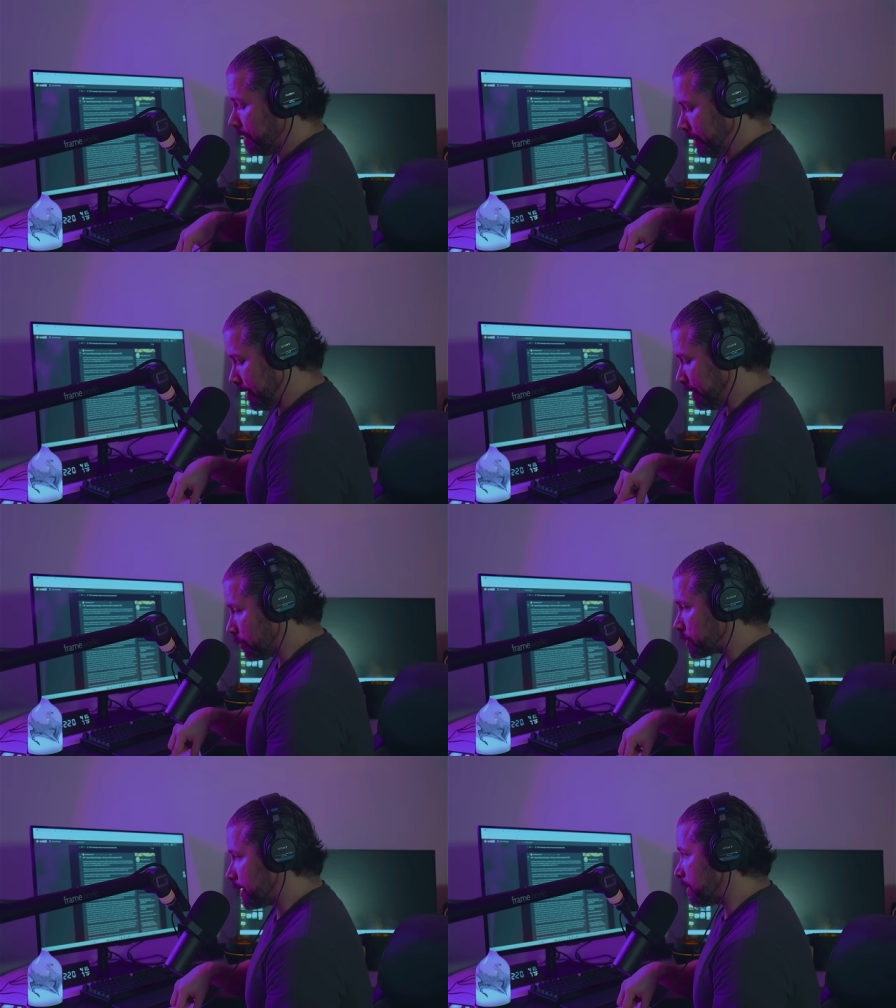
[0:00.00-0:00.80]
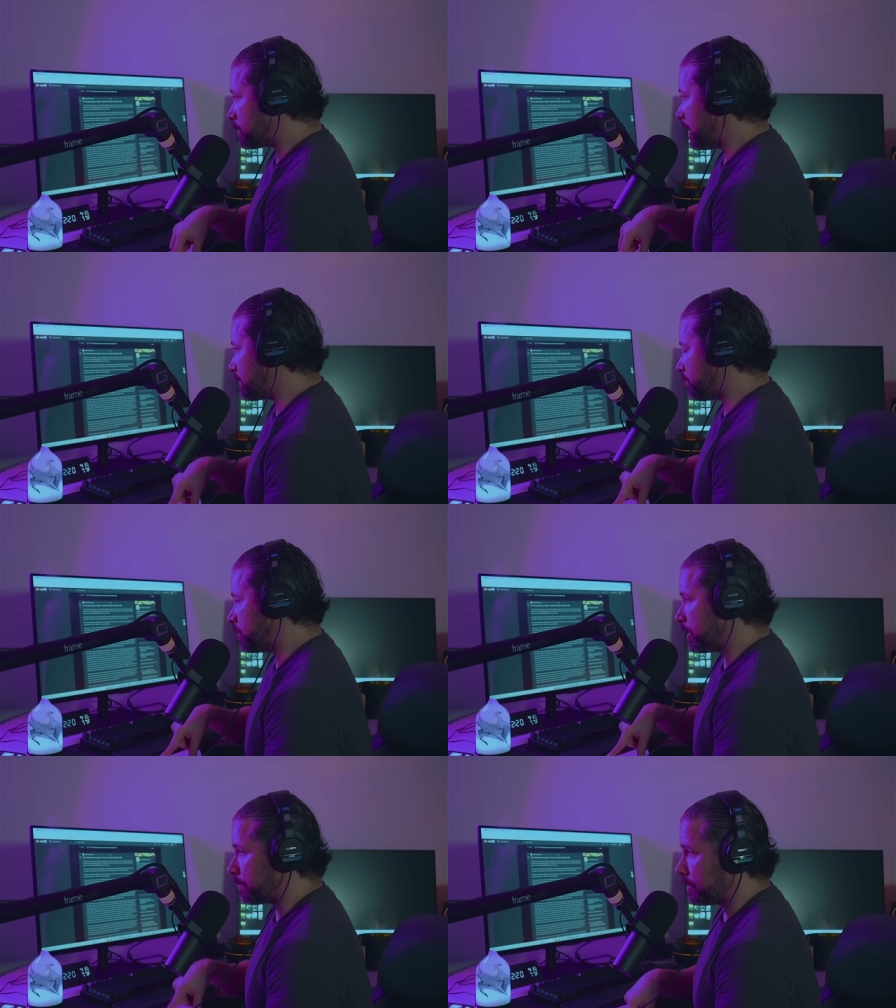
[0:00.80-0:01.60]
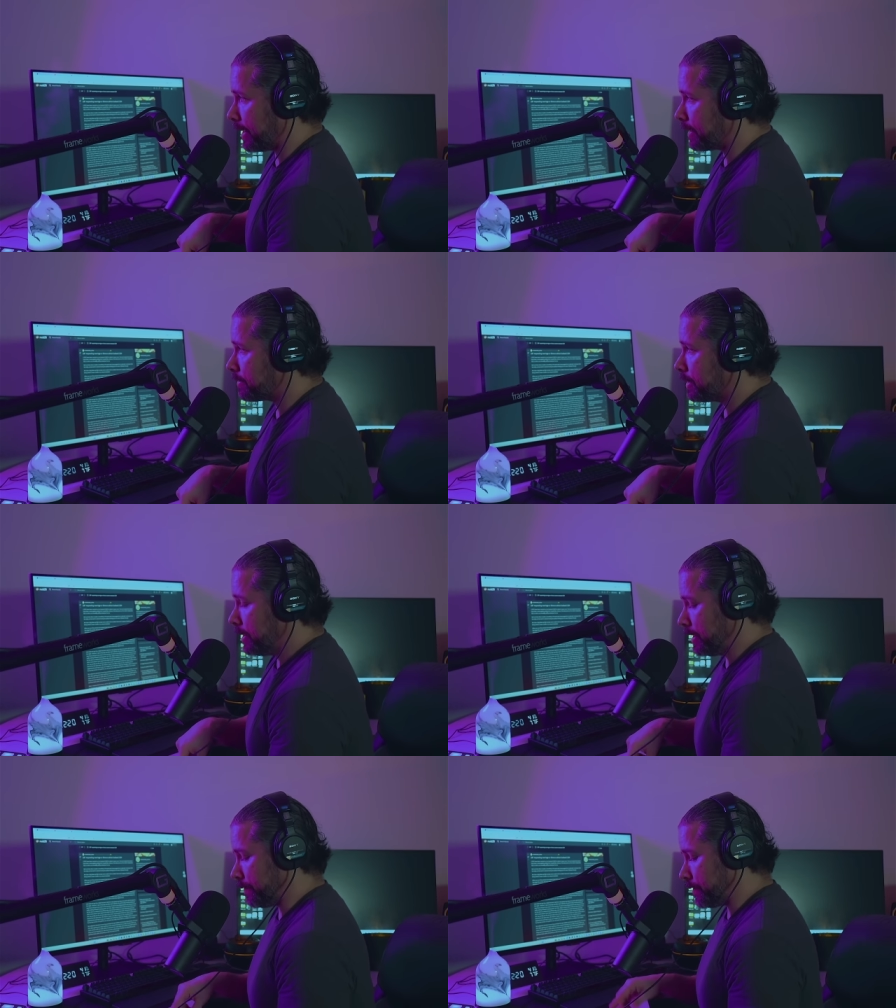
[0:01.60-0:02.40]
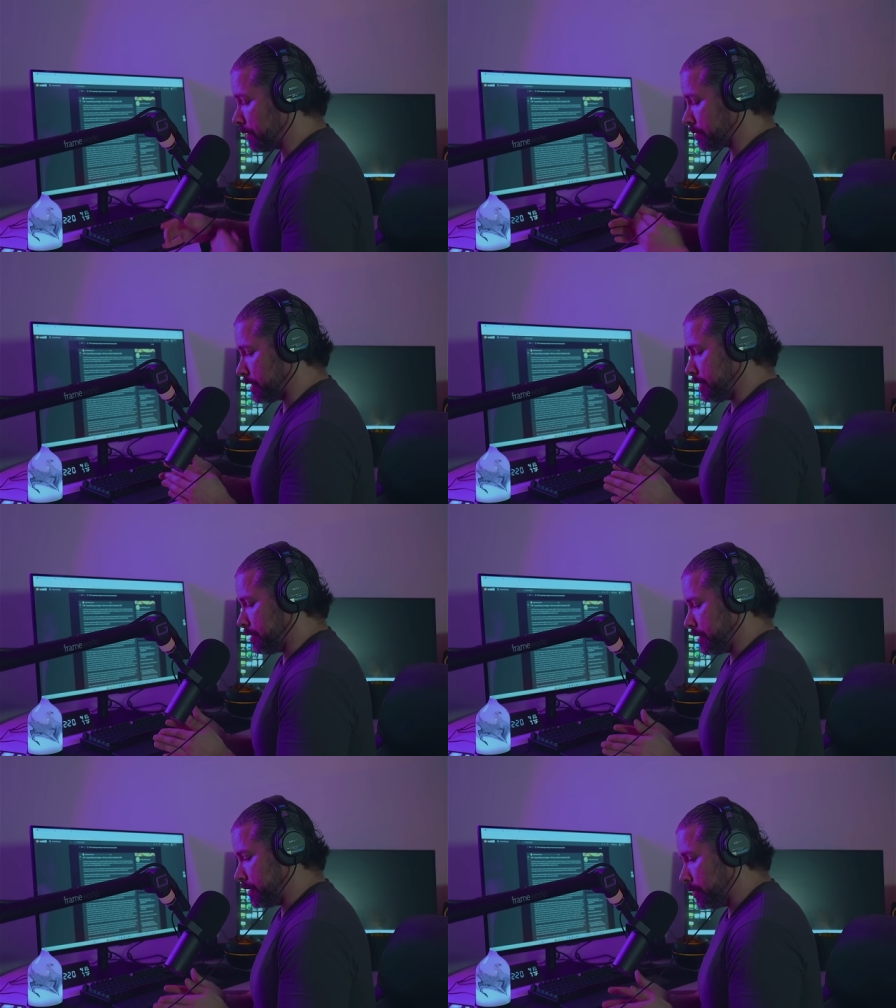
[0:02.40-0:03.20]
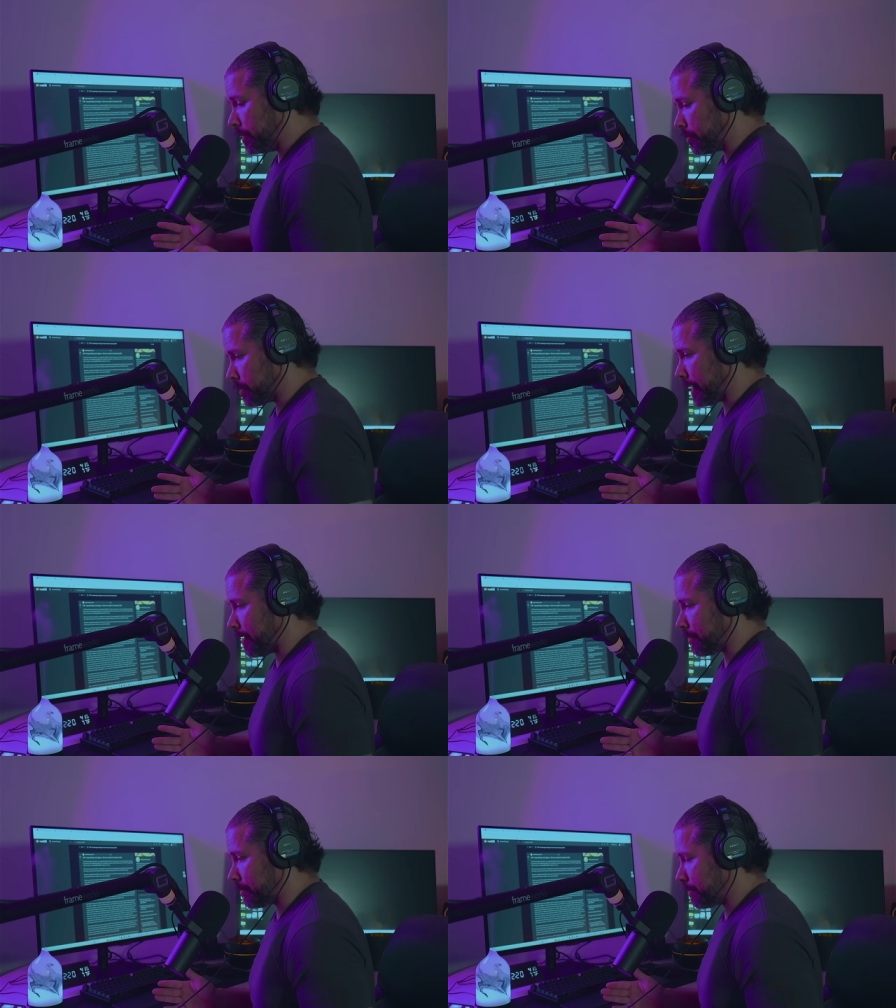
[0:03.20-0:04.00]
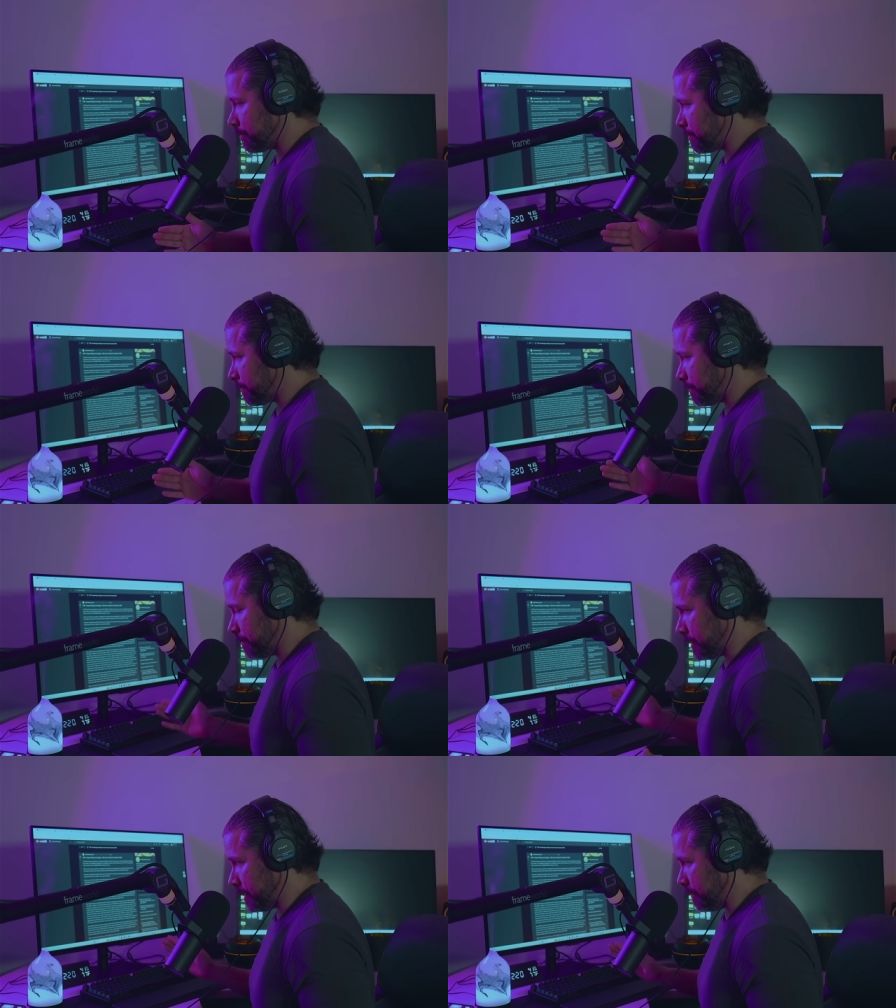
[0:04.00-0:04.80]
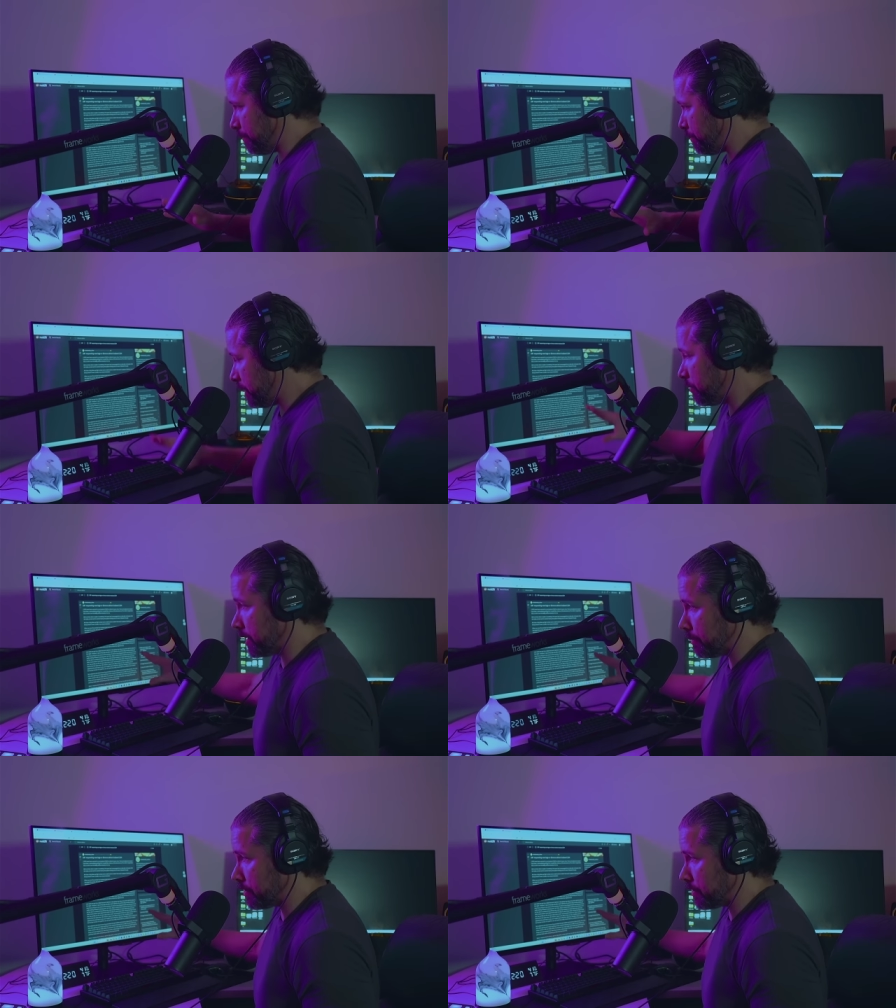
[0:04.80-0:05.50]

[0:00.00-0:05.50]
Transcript: And no child should have to put up with that. And if you don't think you could do it without, uh, be with him